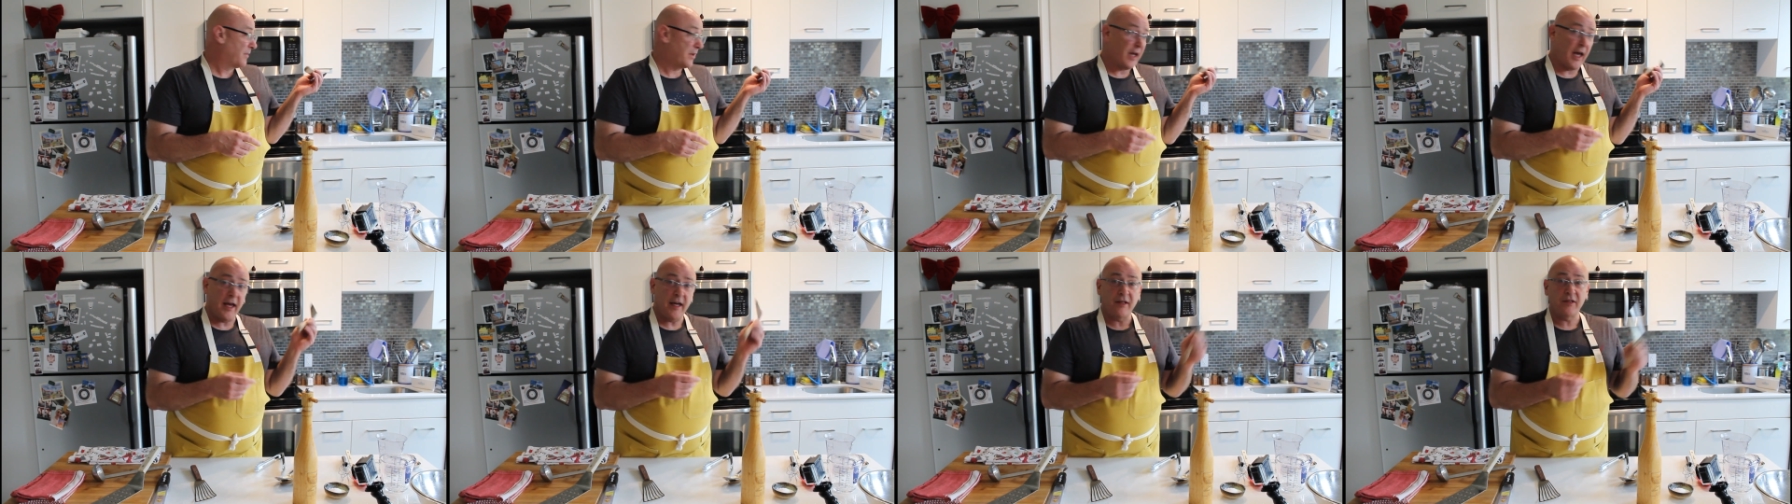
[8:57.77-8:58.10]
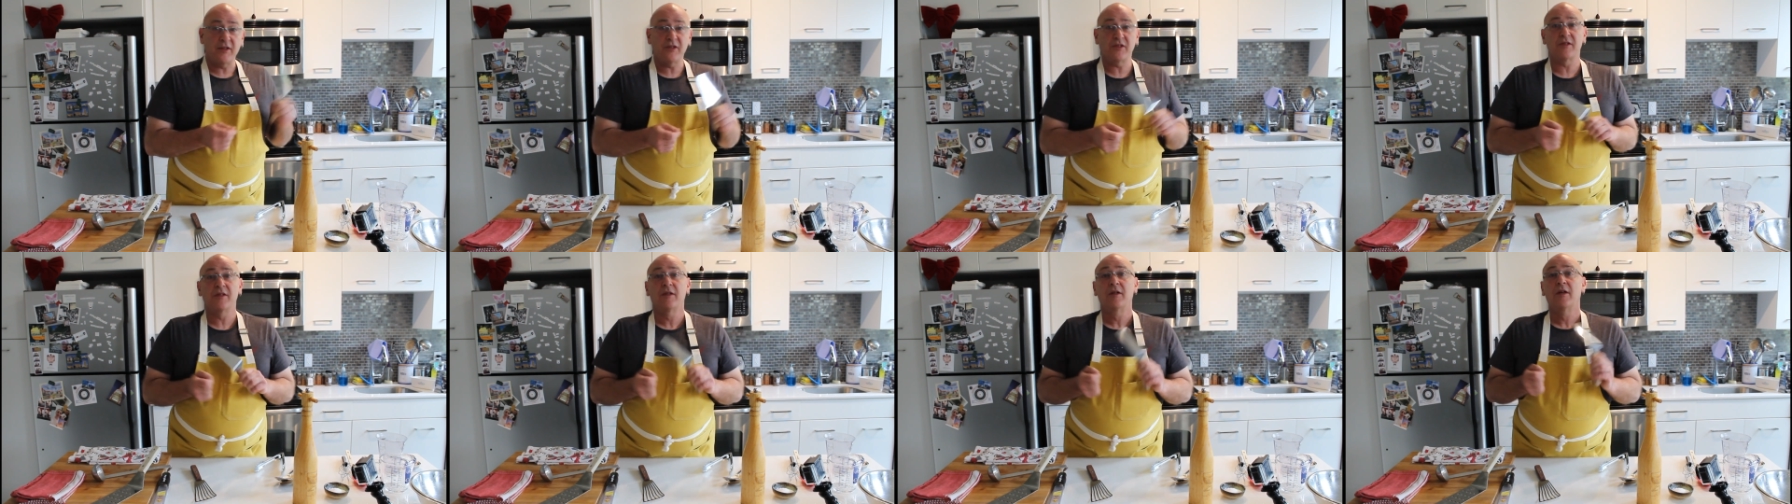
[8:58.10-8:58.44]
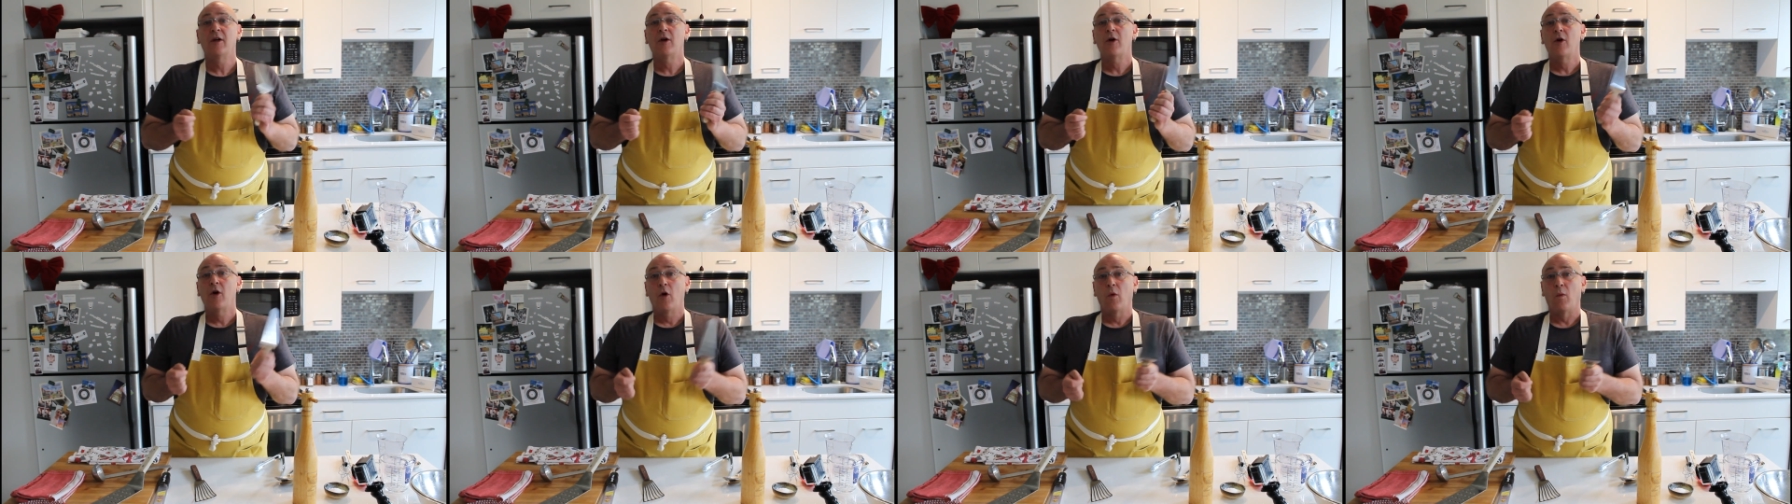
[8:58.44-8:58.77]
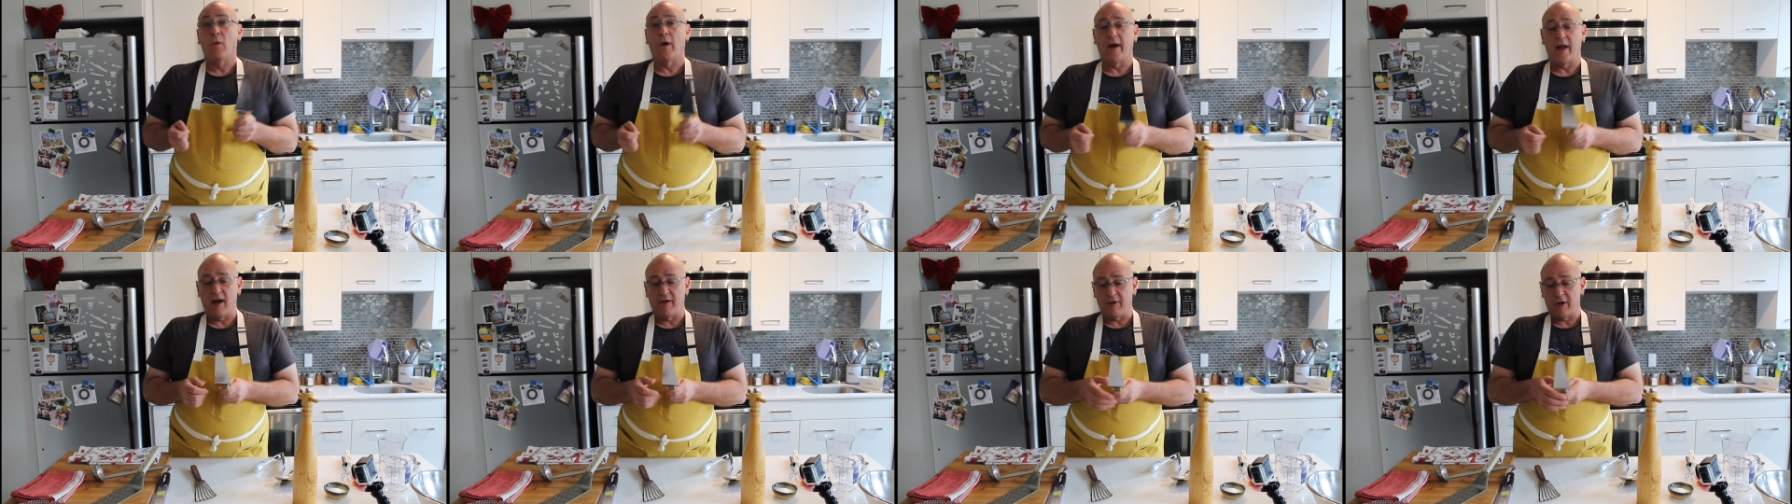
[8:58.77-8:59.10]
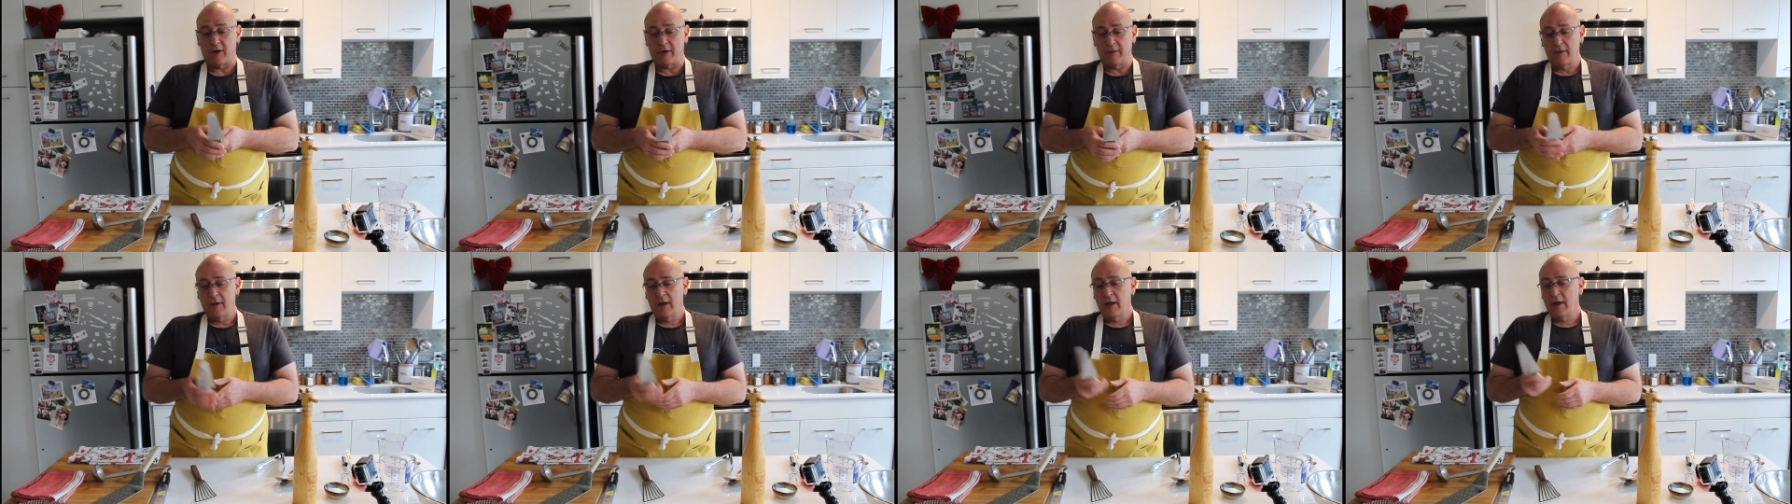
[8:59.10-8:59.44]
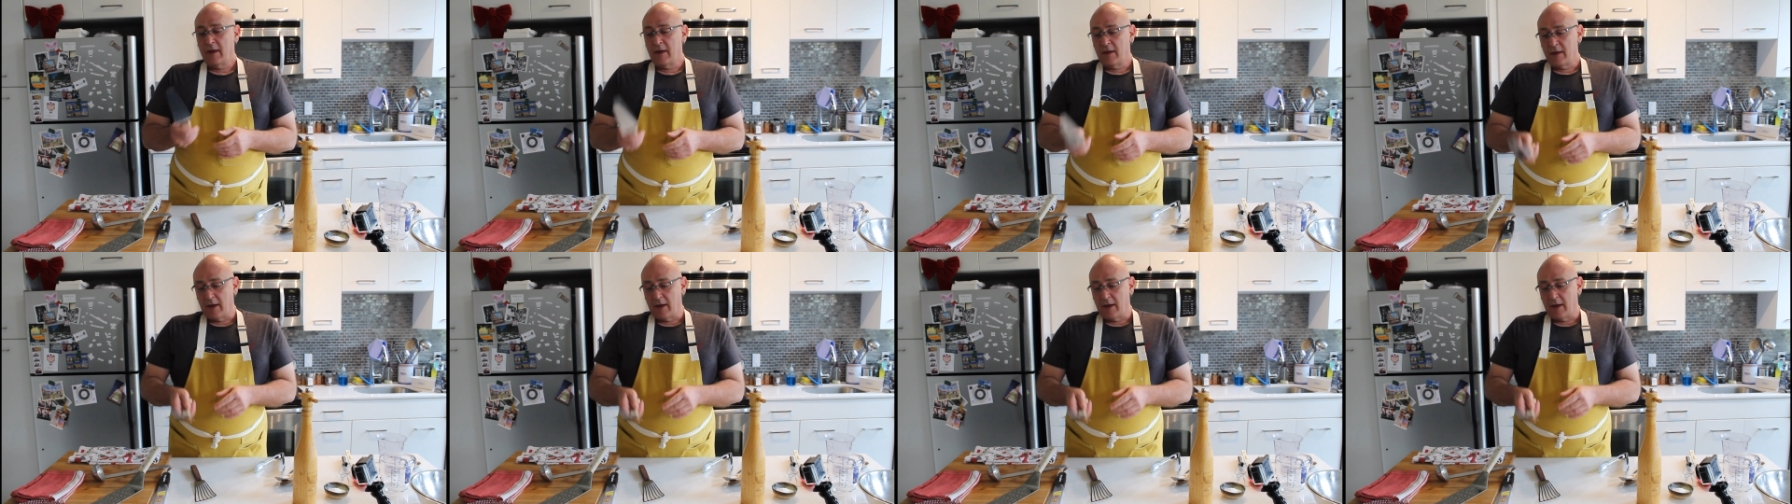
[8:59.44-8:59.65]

cakes, whatever.